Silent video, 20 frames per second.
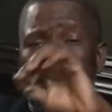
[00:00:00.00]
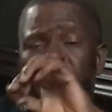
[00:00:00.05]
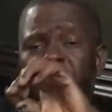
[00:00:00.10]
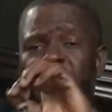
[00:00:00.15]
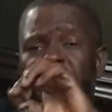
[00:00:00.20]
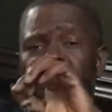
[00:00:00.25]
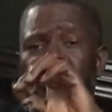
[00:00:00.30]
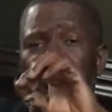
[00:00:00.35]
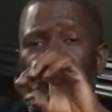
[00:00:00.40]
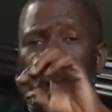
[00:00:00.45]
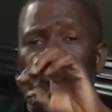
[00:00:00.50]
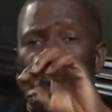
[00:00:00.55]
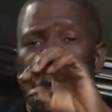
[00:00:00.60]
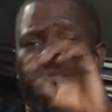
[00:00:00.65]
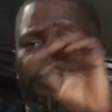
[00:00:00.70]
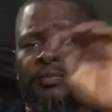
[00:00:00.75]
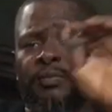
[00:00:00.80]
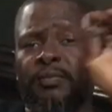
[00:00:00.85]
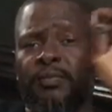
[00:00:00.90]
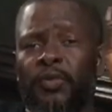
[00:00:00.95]
let that note,
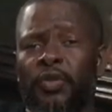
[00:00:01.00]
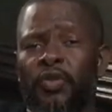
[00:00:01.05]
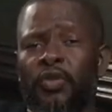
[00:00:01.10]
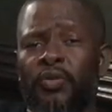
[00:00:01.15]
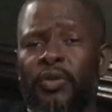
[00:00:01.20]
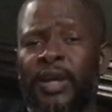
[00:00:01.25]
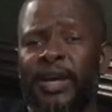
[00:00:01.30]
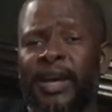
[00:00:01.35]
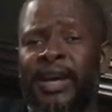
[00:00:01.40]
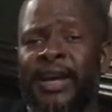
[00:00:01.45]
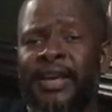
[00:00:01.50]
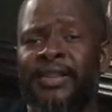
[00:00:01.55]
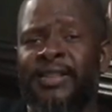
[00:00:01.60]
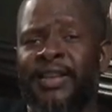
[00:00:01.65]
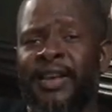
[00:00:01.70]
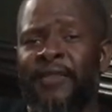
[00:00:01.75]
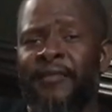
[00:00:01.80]
guys,